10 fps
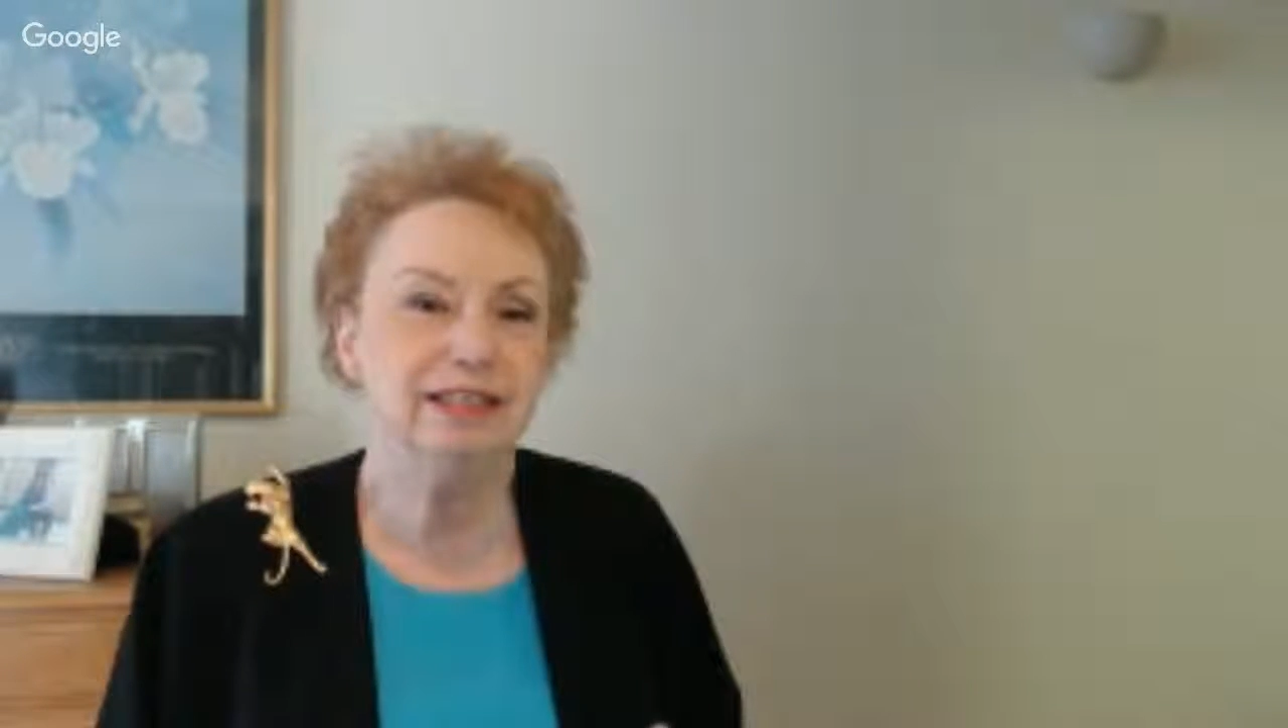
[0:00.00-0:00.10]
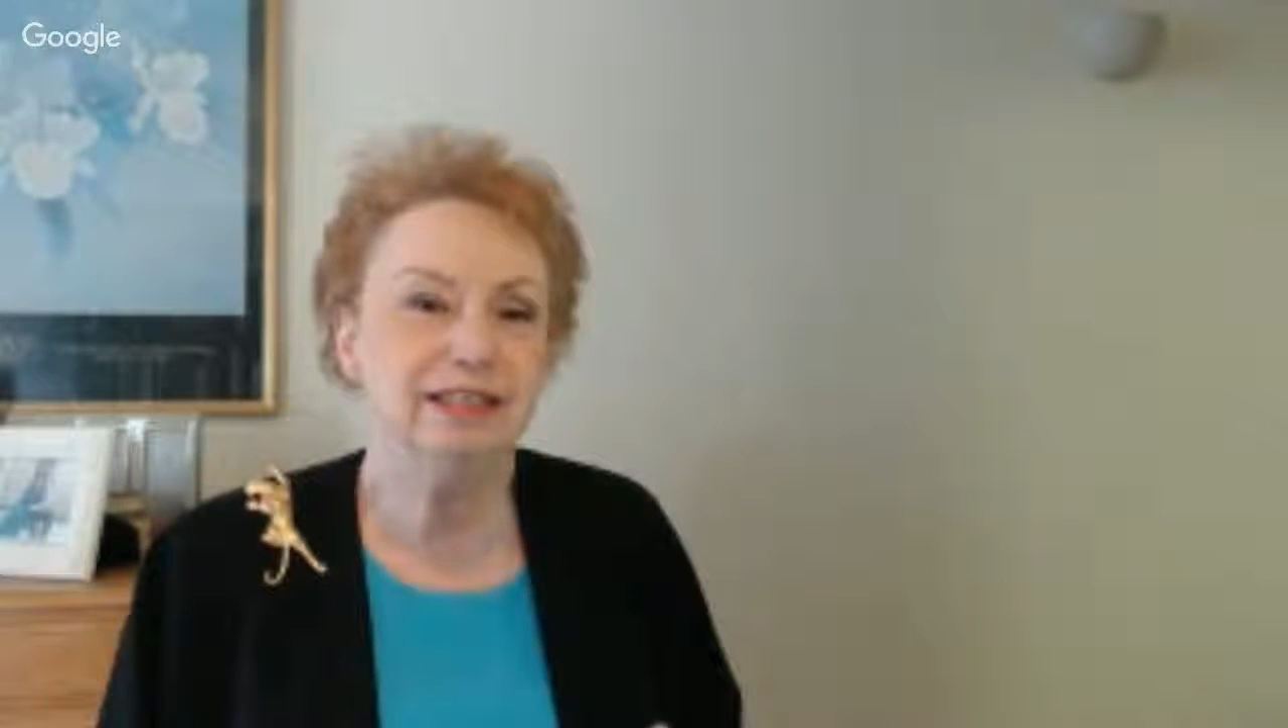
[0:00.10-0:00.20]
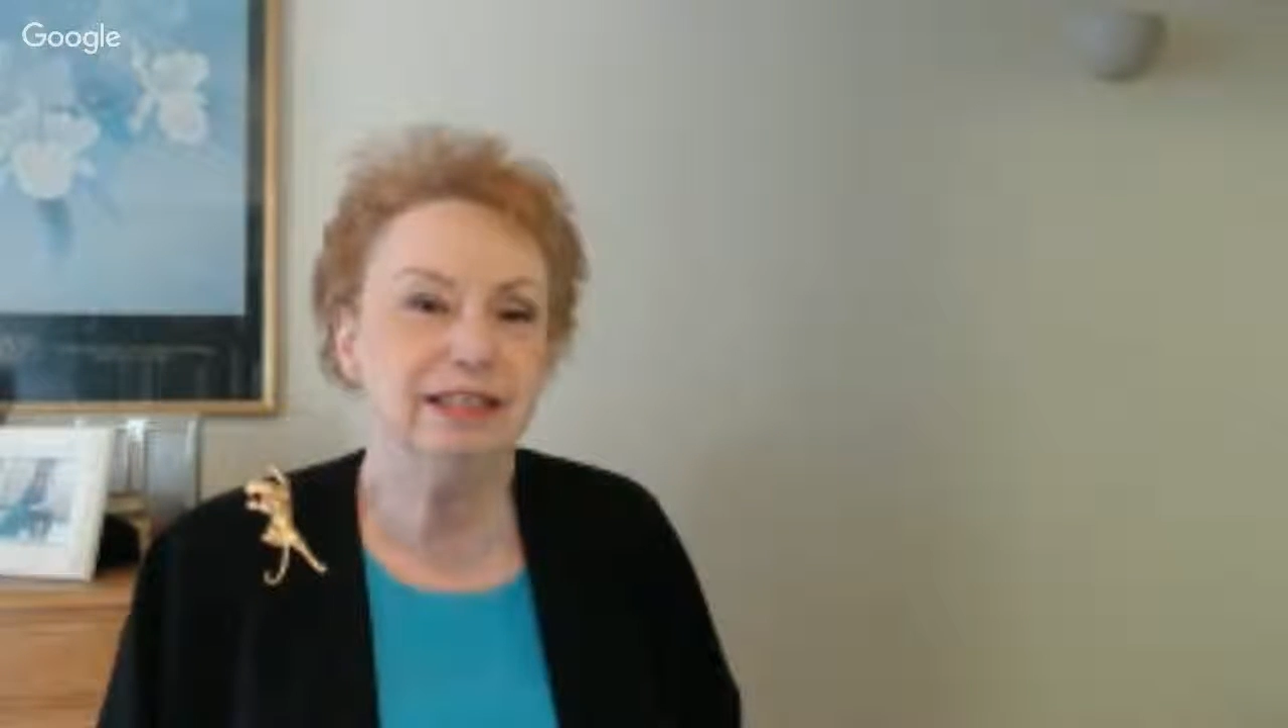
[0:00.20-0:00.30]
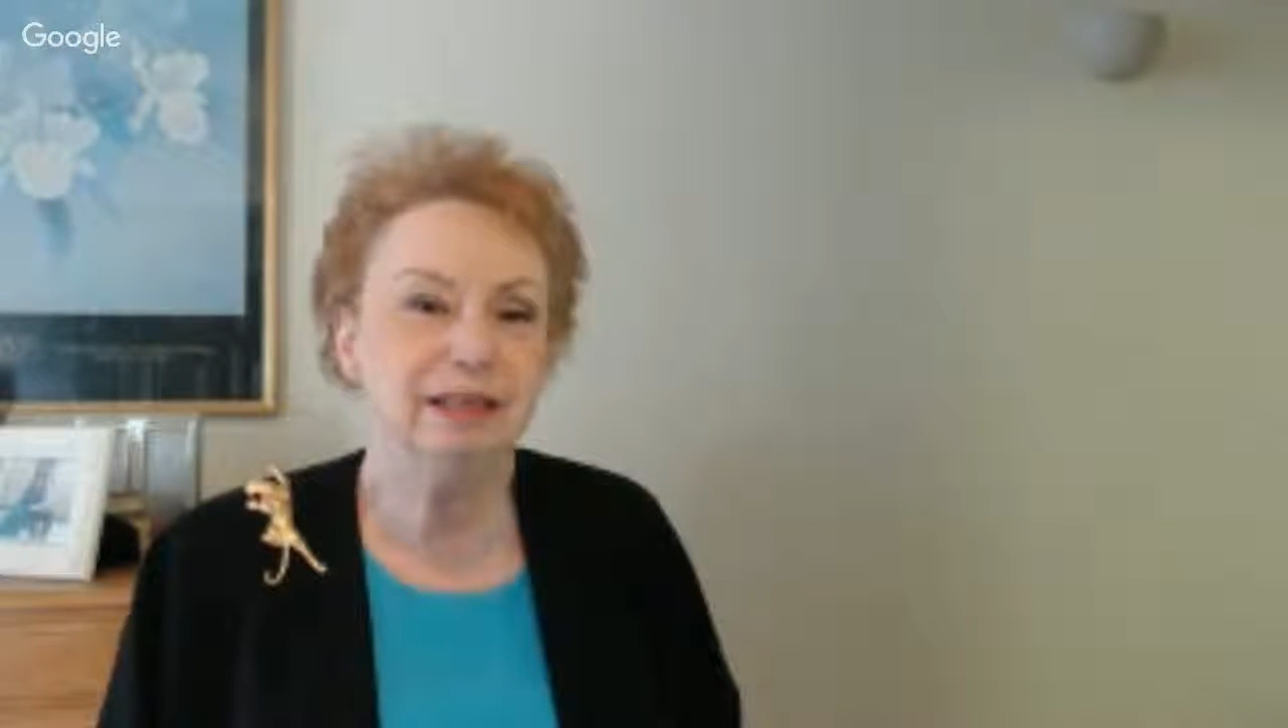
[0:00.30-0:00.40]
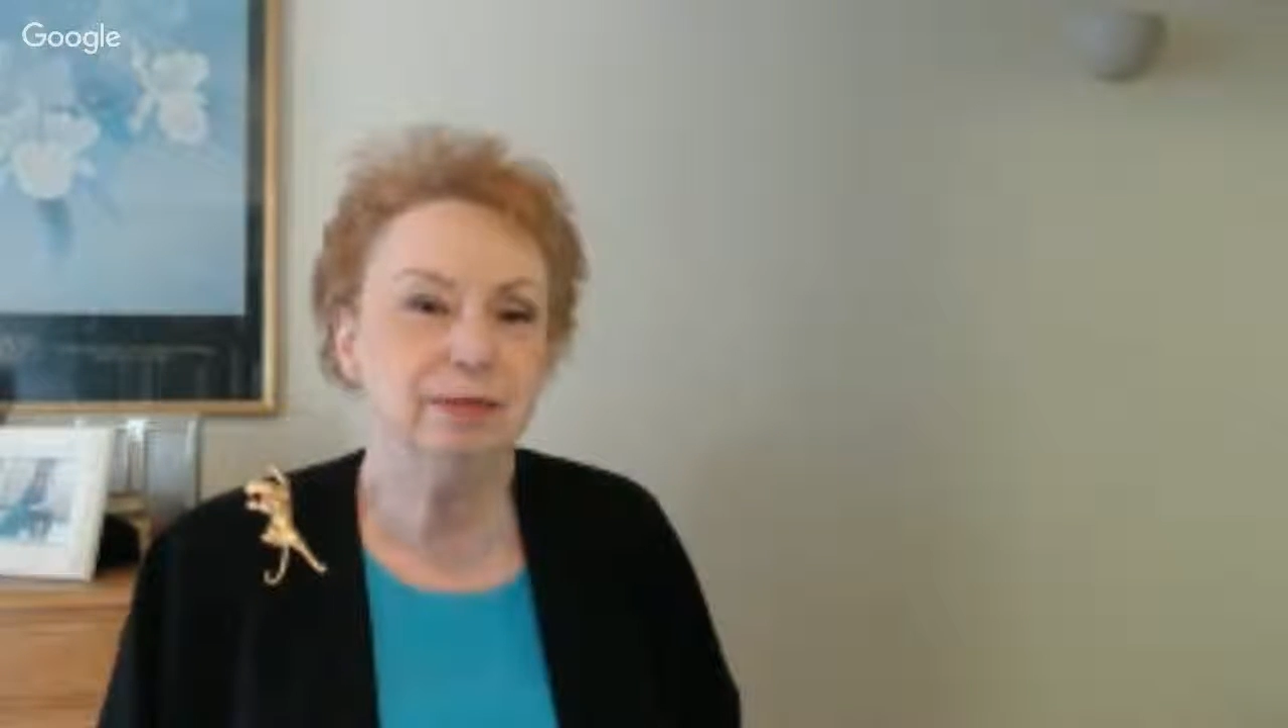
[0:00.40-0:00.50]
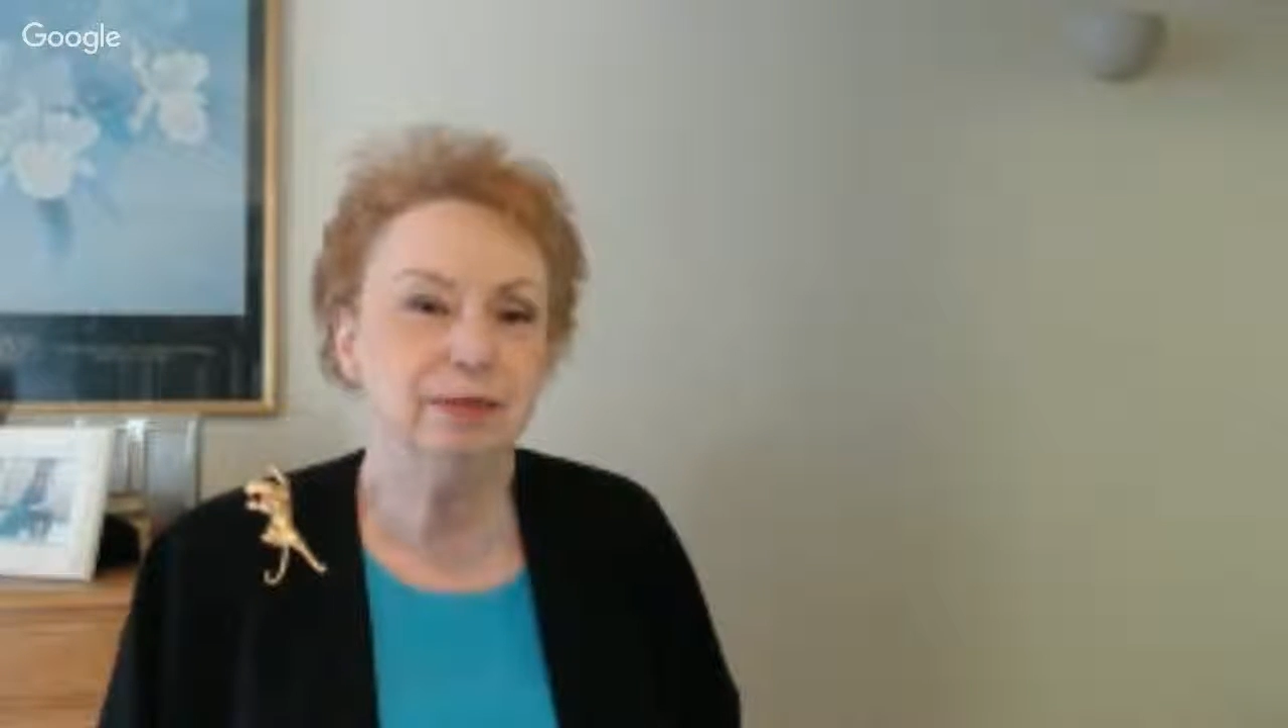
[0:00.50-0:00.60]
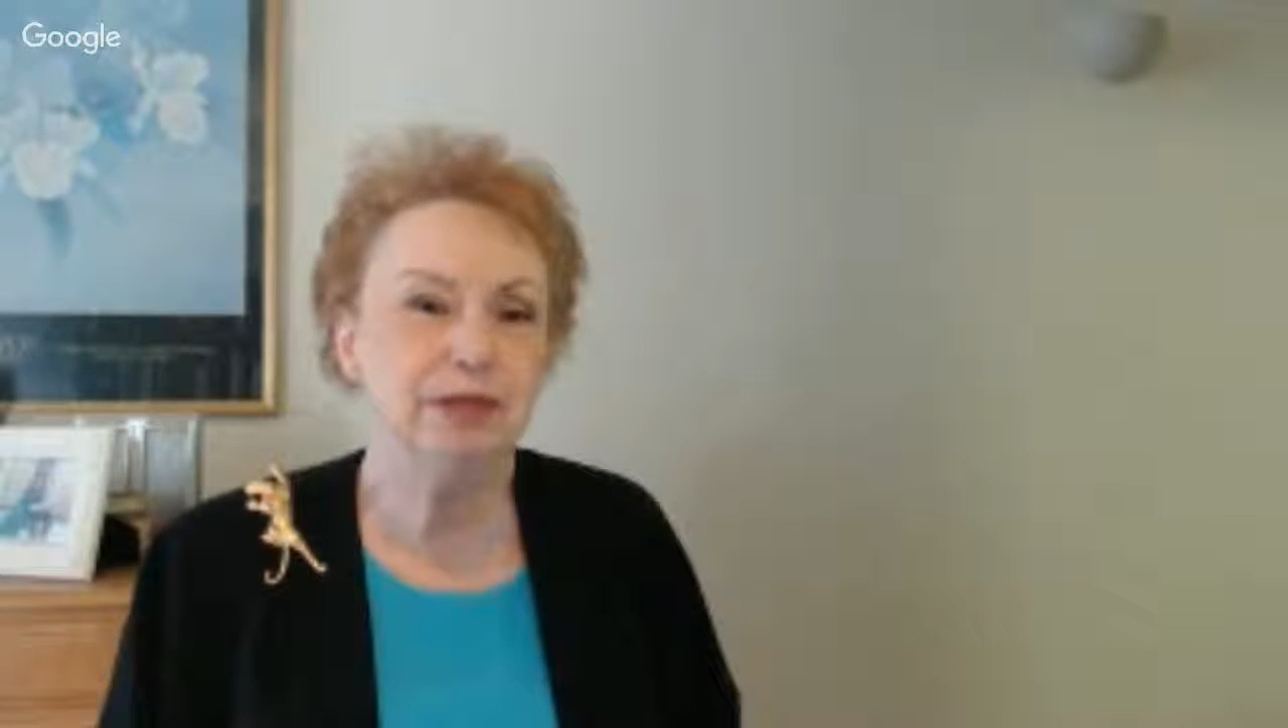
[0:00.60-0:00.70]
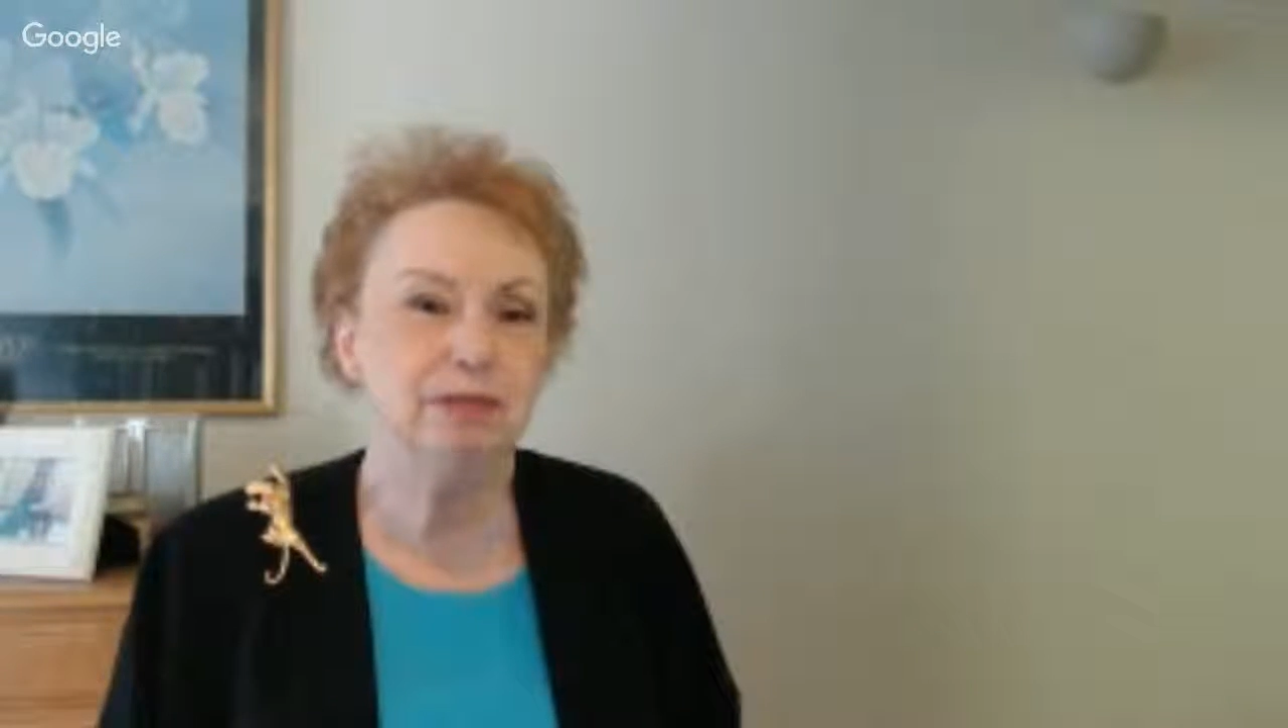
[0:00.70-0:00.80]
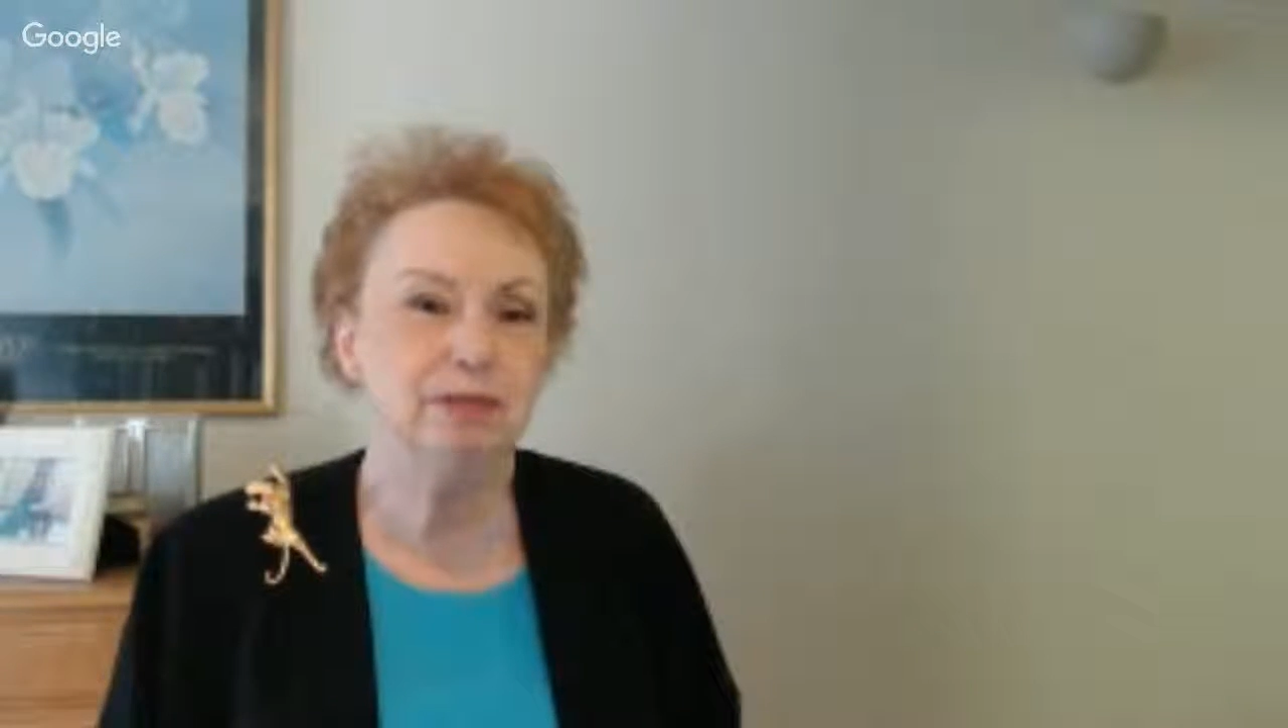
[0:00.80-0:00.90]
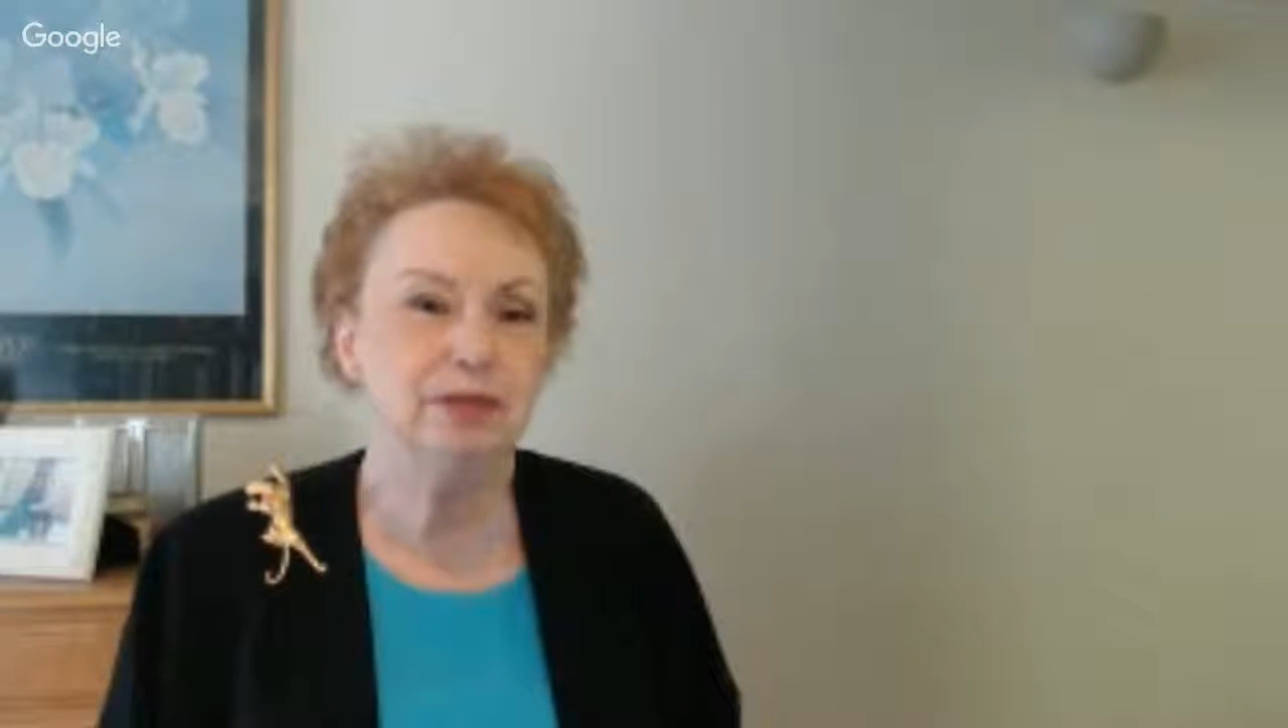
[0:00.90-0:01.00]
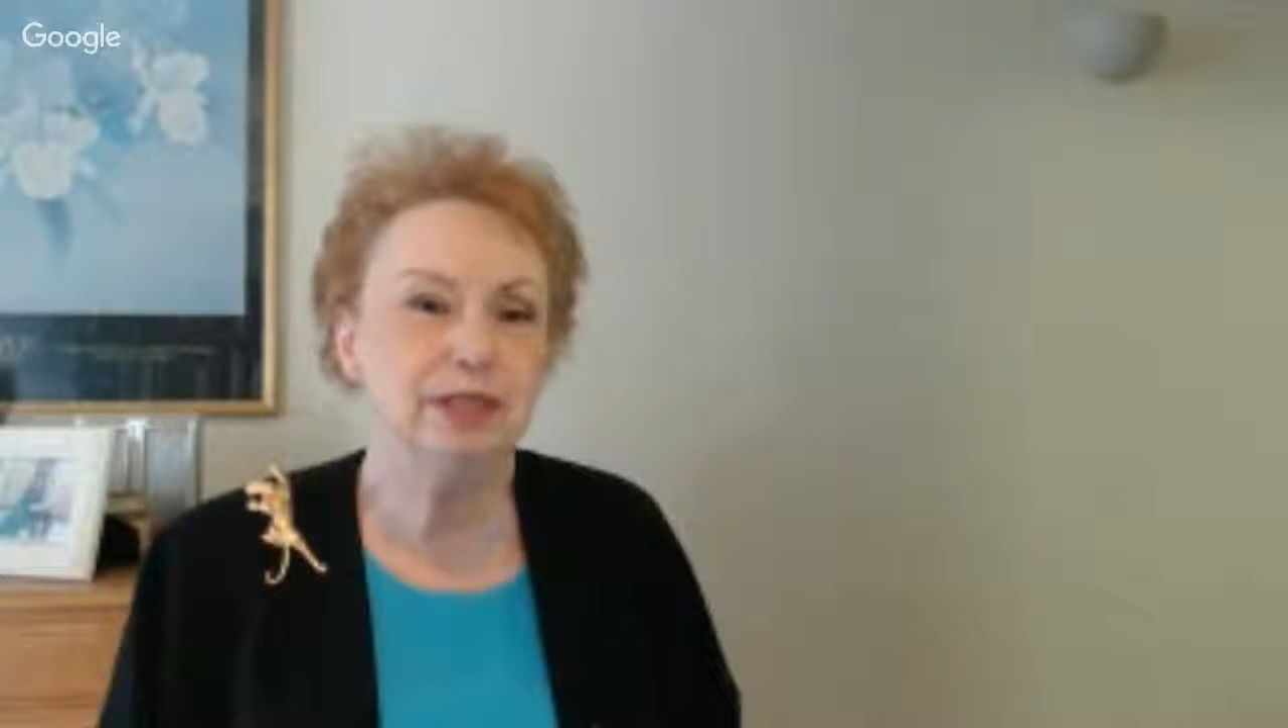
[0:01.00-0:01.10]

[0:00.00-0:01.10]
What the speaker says: symptoms